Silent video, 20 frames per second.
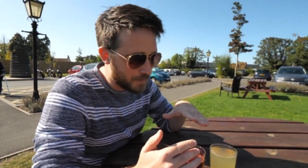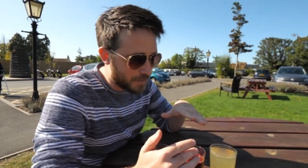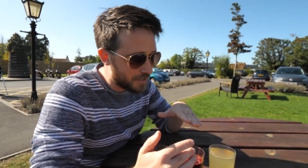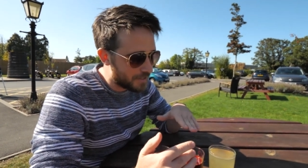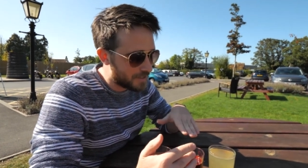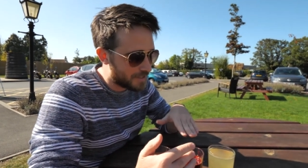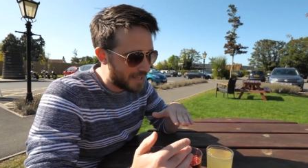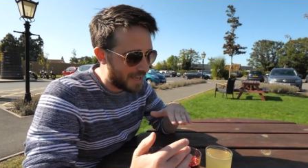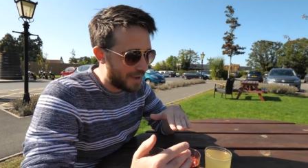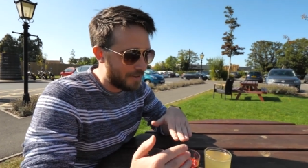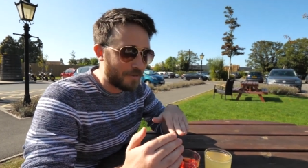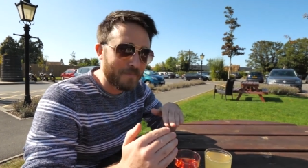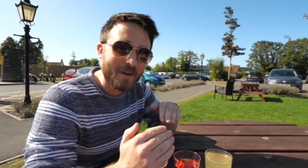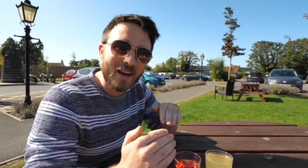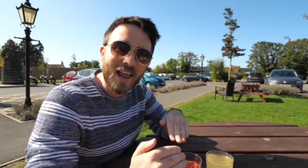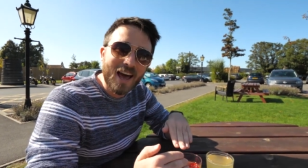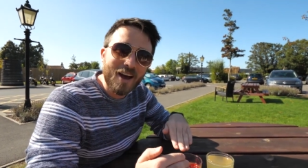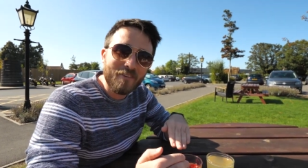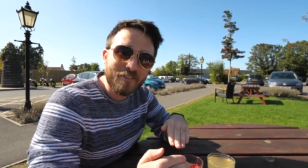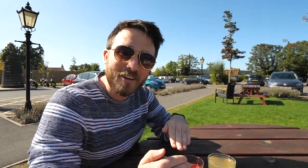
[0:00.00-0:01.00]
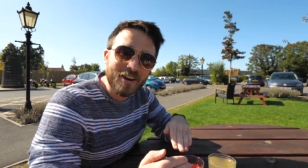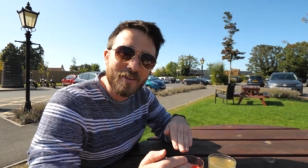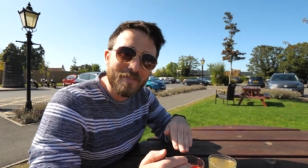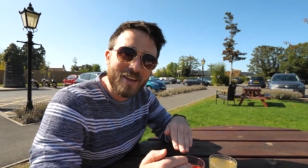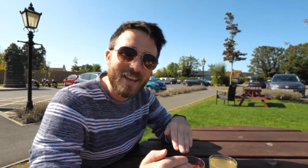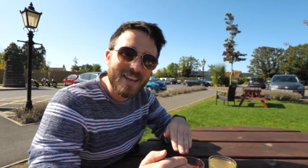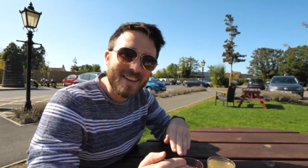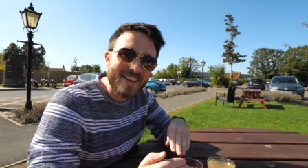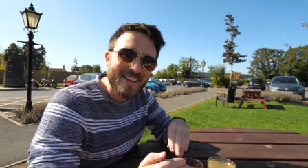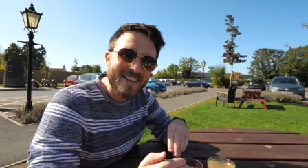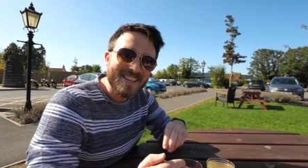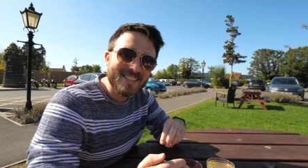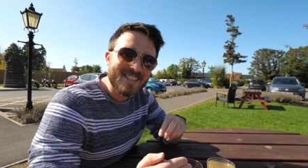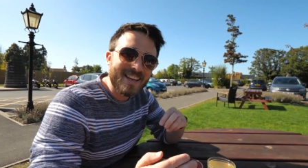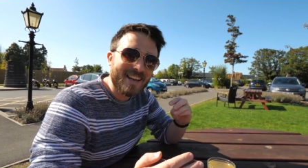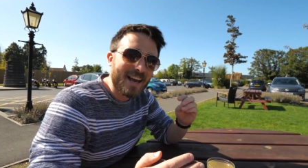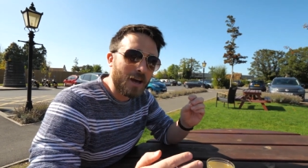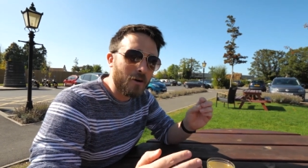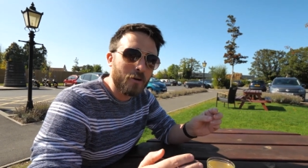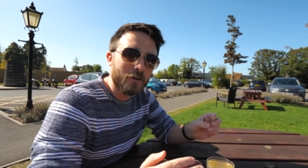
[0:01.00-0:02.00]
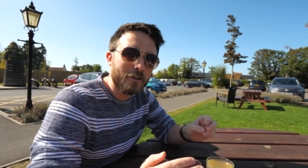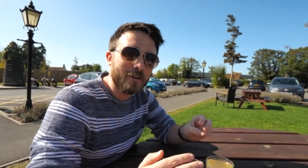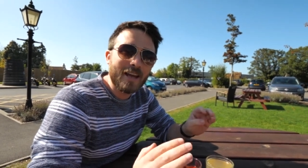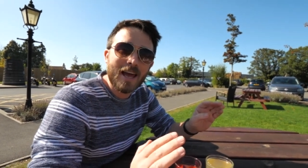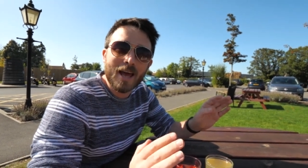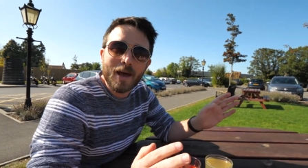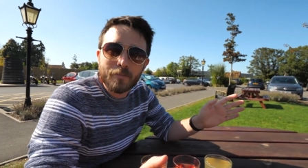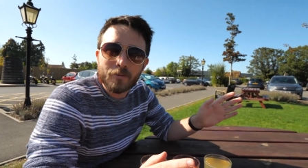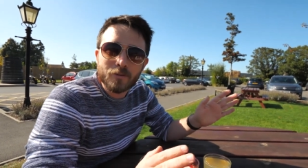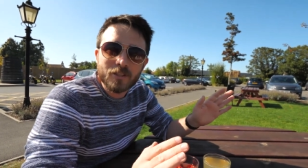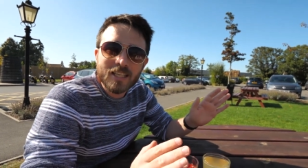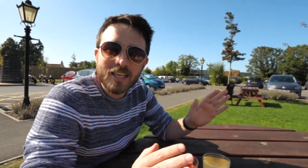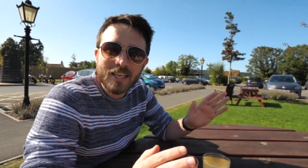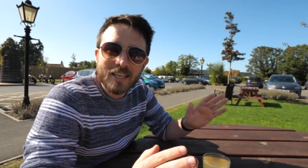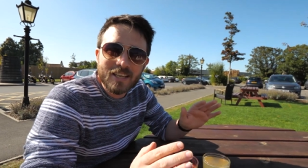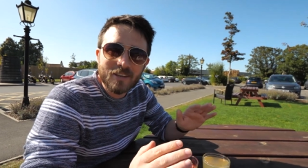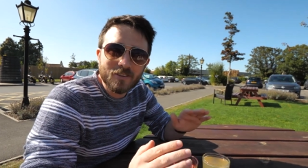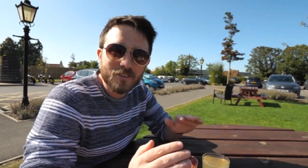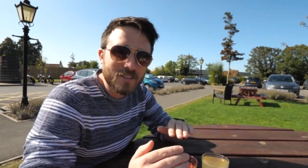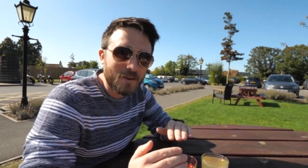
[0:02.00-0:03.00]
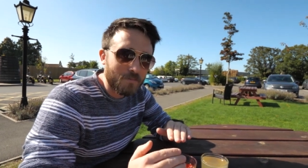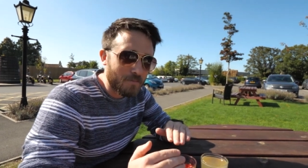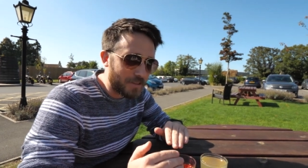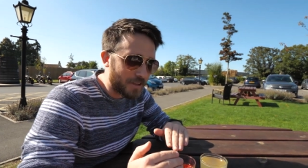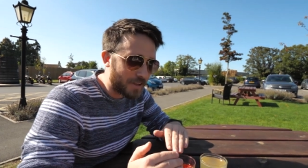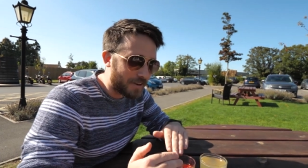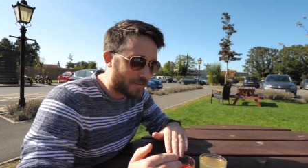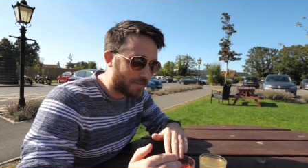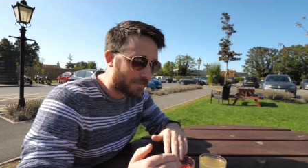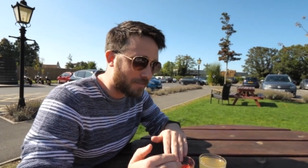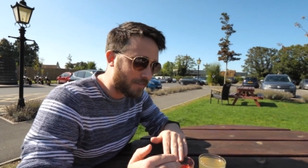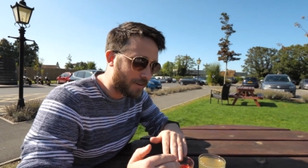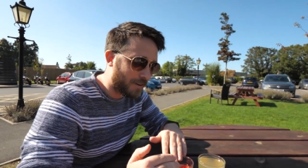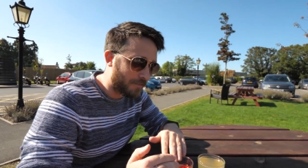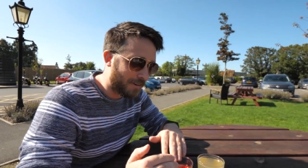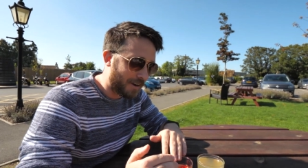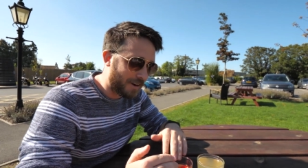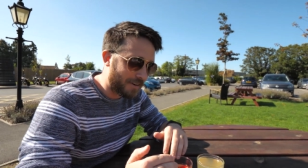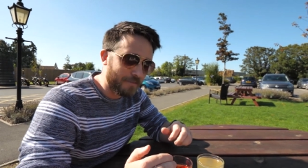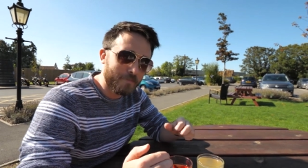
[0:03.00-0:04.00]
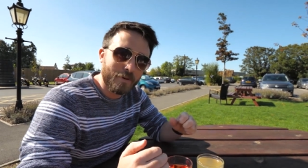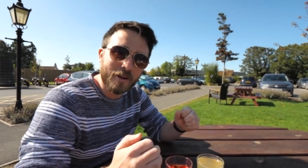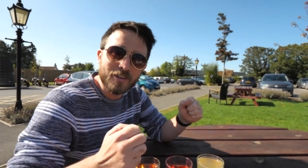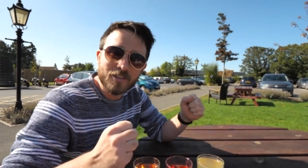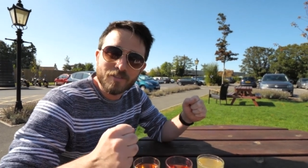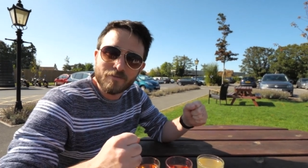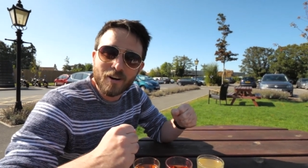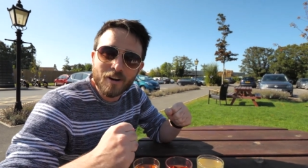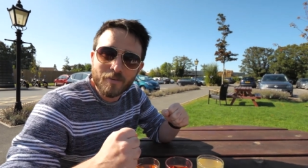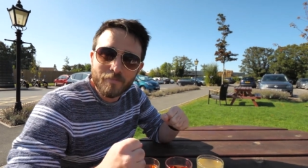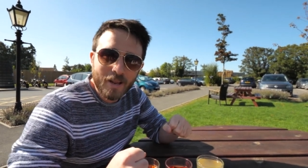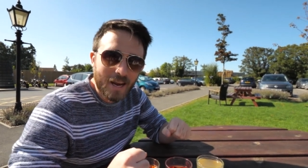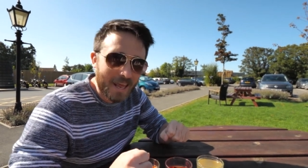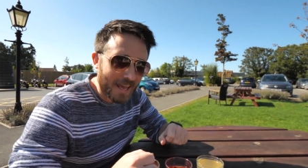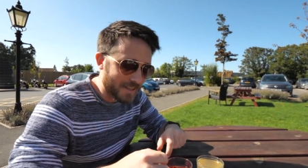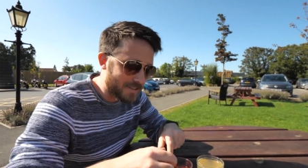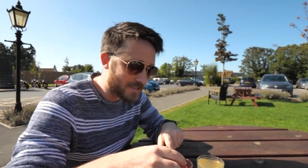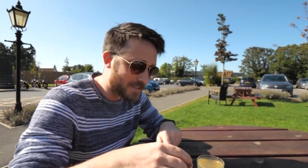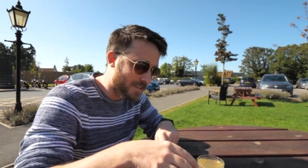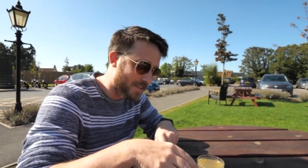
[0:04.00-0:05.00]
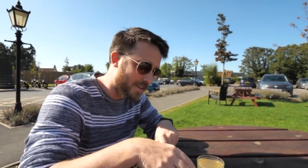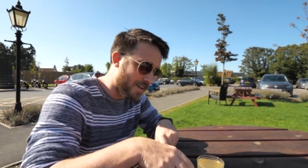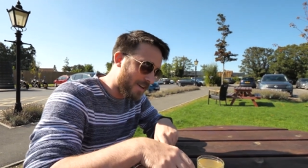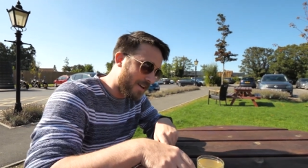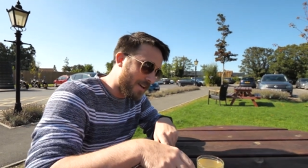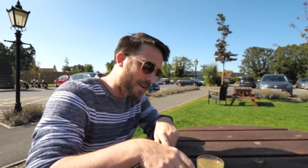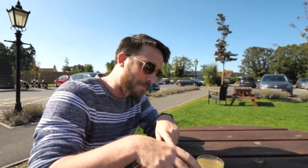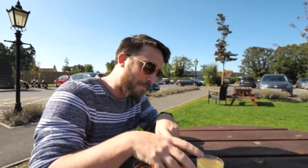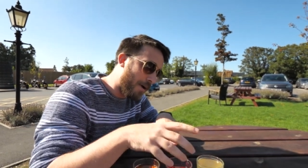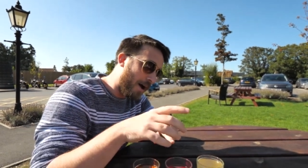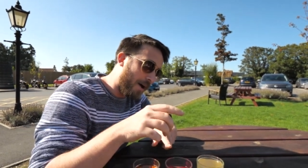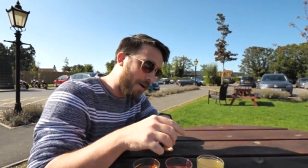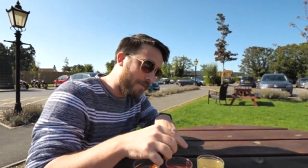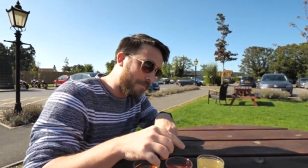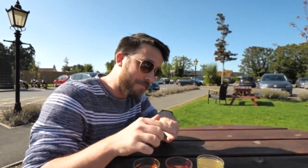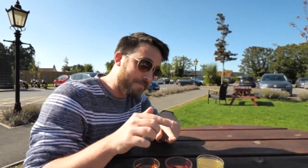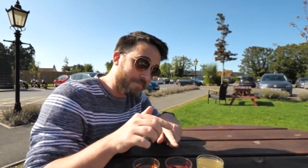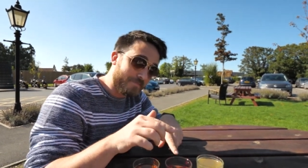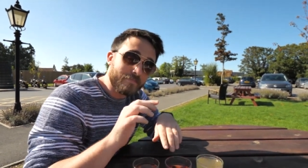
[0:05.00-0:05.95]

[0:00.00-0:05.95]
because they would be laughing at me. It's like ordering appletini or something around a bunch of rugby lads, but